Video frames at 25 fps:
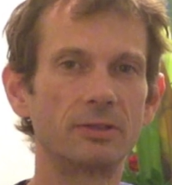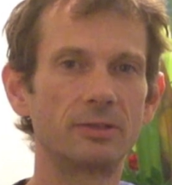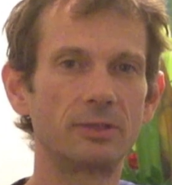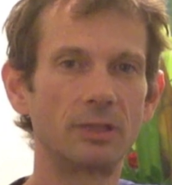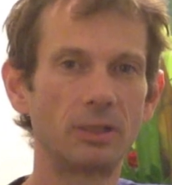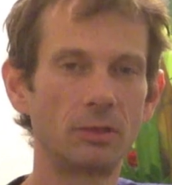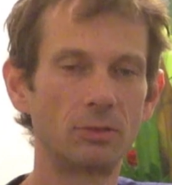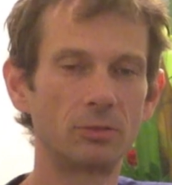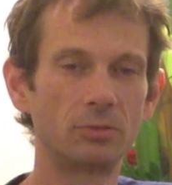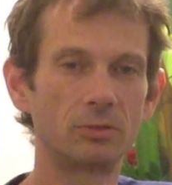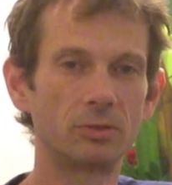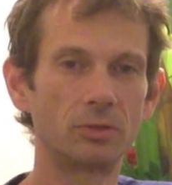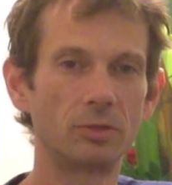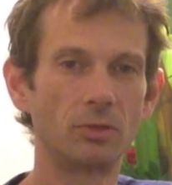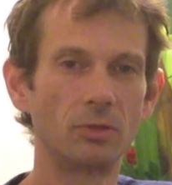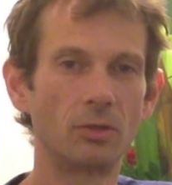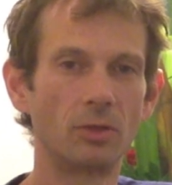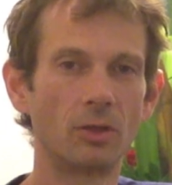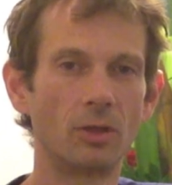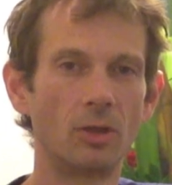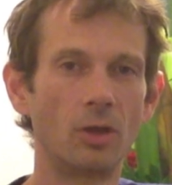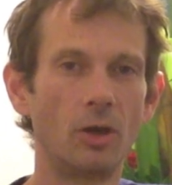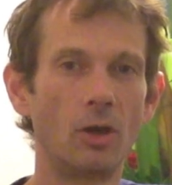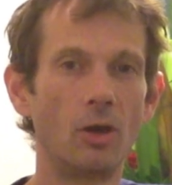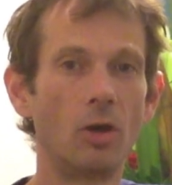a single tooth
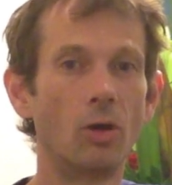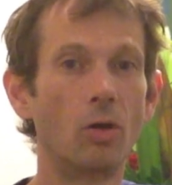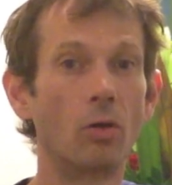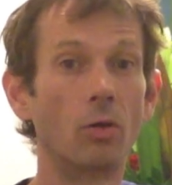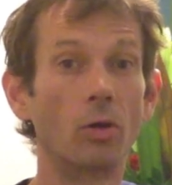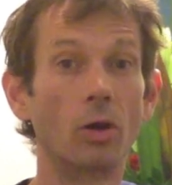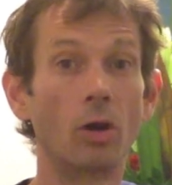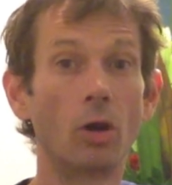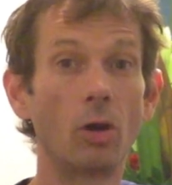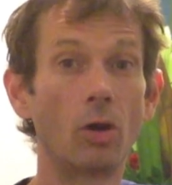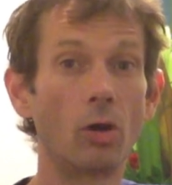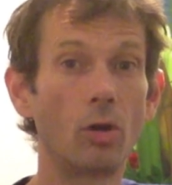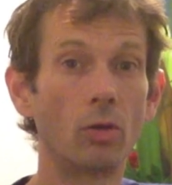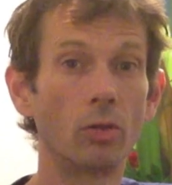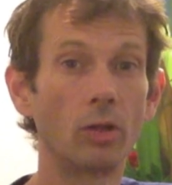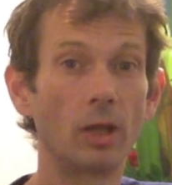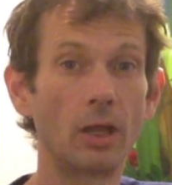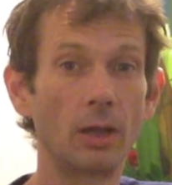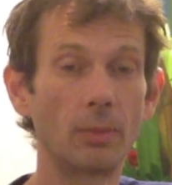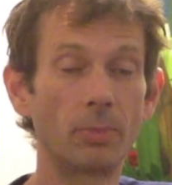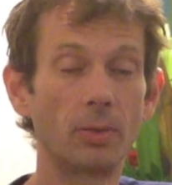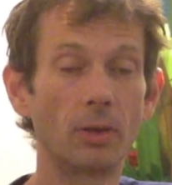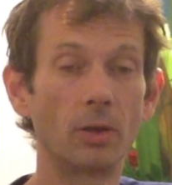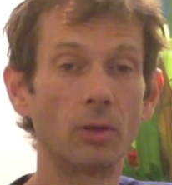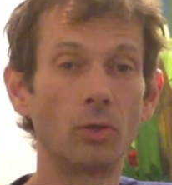or a whole
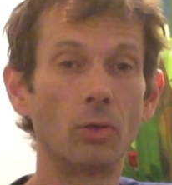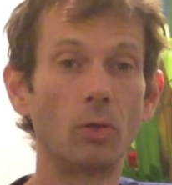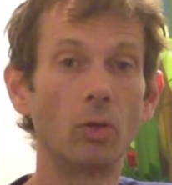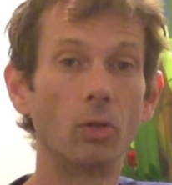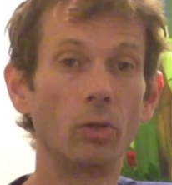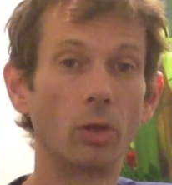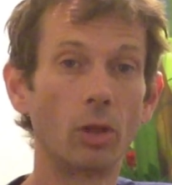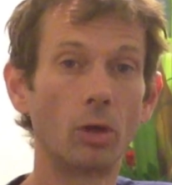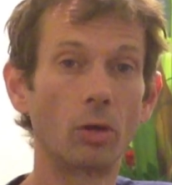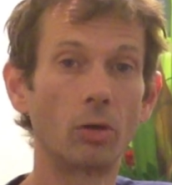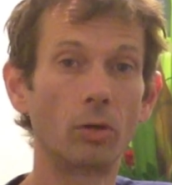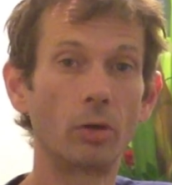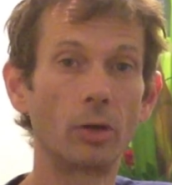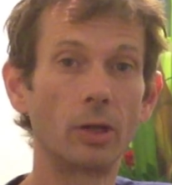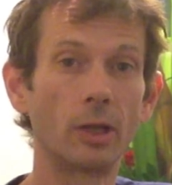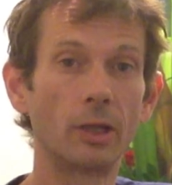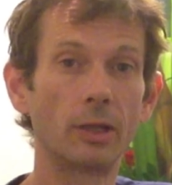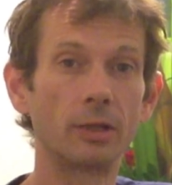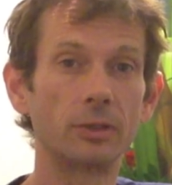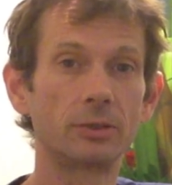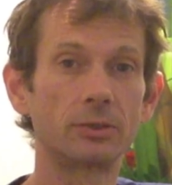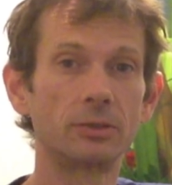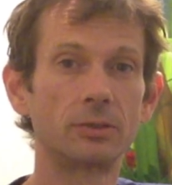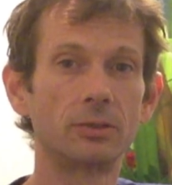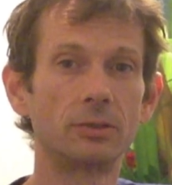upper or lower
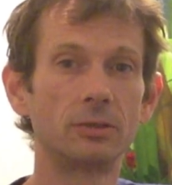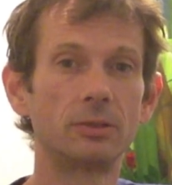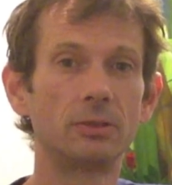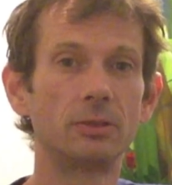arch.